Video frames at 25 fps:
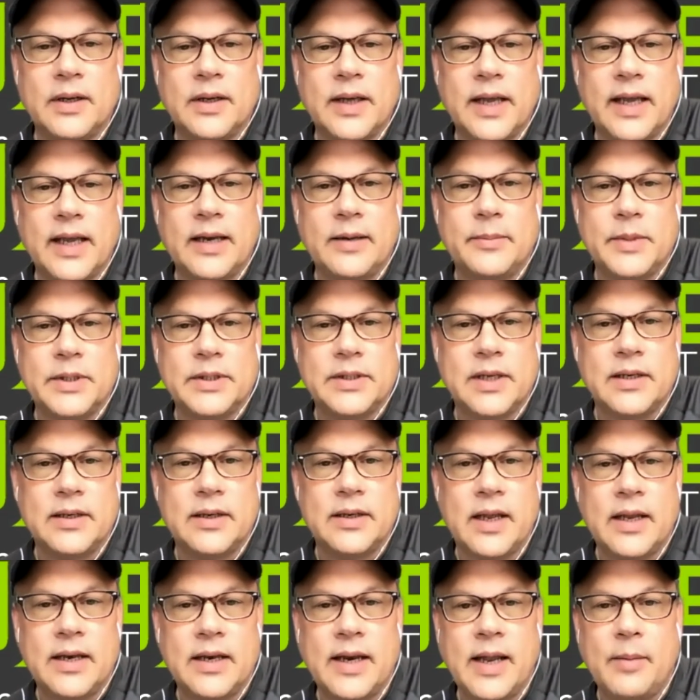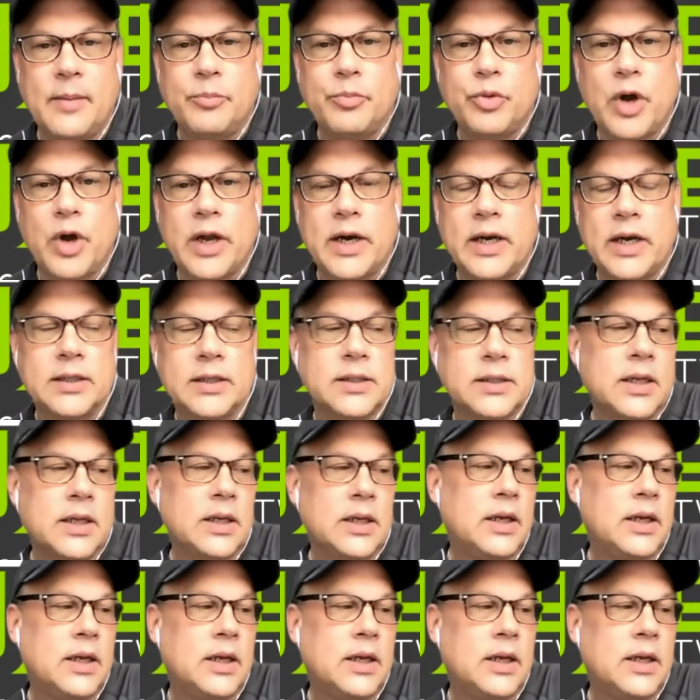cannabis and hemp products.